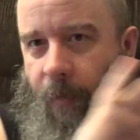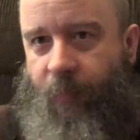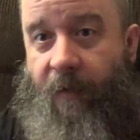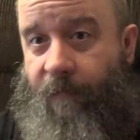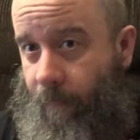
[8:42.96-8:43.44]
the
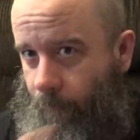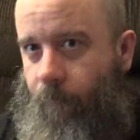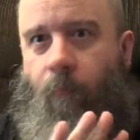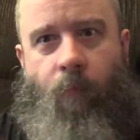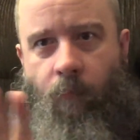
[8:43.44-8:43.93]
place.
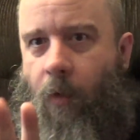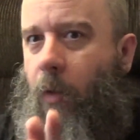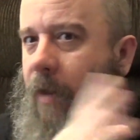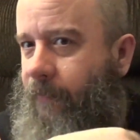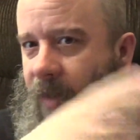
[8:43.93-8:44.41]
No
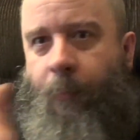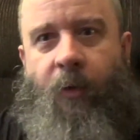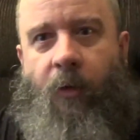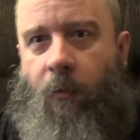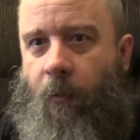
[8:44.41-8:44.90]
lie,
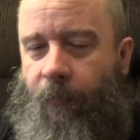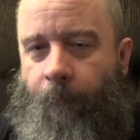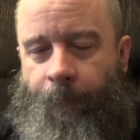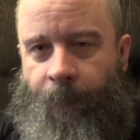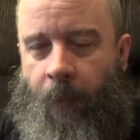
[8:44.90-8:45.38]
flopping all over.
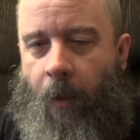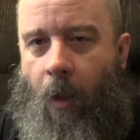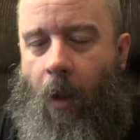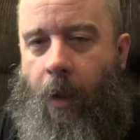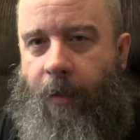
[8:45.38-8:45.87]

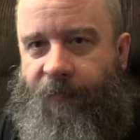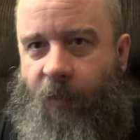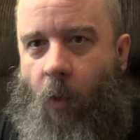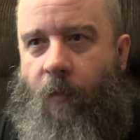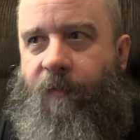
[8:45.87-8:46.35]
And of
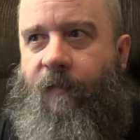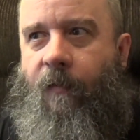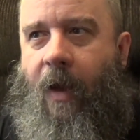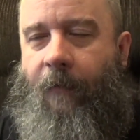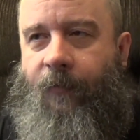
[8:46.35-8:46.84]

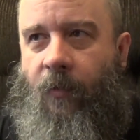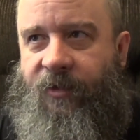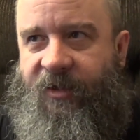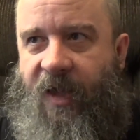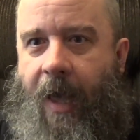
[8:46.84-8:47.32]
course, after it
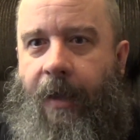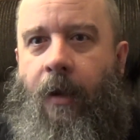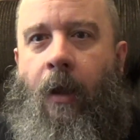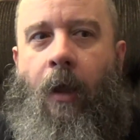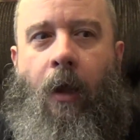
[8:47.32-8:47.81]
sat,
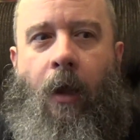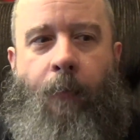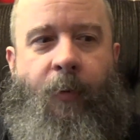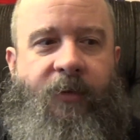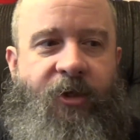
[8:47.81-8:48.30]
I
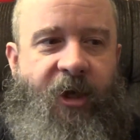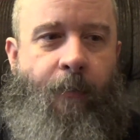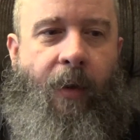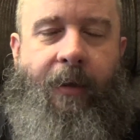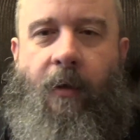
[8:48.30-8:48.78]
put the
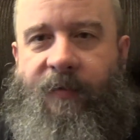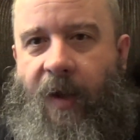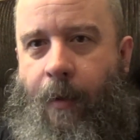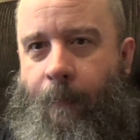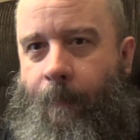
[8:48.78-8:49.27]
jet bike on
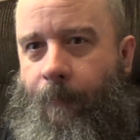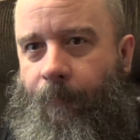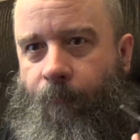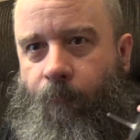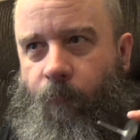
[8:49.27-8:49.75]
top
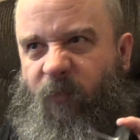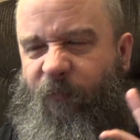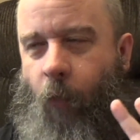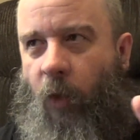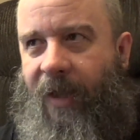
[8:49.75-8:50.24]

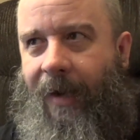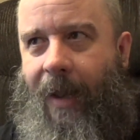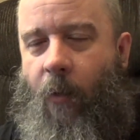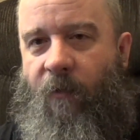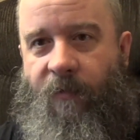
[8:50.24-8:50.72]
48
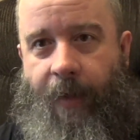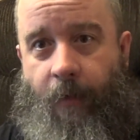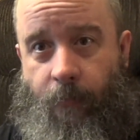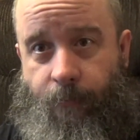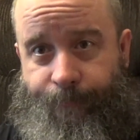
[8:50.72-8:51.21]
hours later,